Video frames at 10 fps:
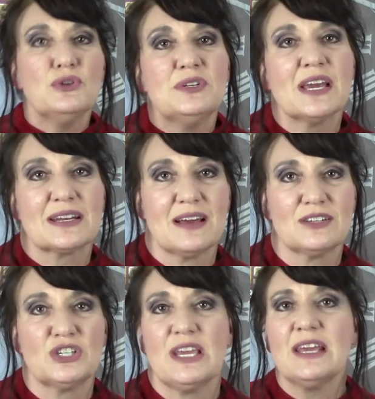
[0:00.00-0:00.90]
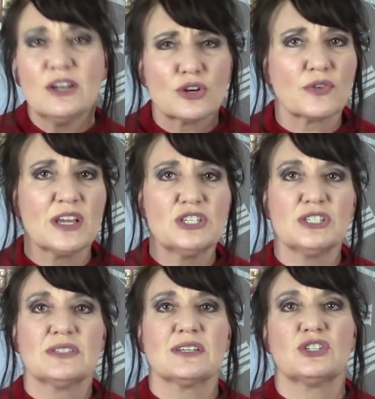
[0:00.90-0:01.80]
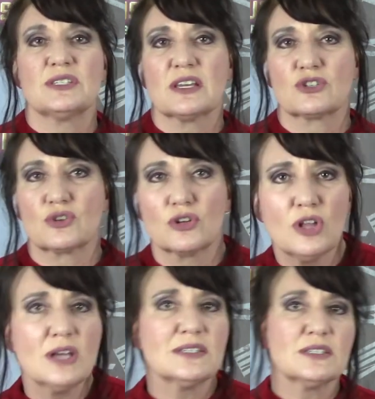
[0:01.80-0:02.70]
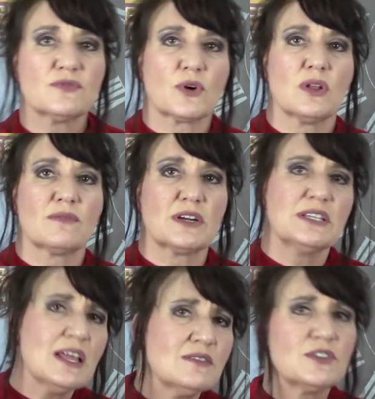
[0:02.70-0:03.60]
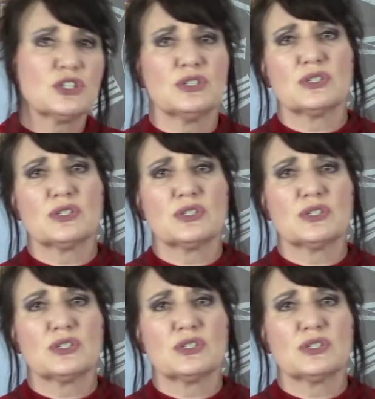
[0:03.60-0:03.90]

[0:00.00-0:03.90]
technology integration, such as extra closets for all of our televisions,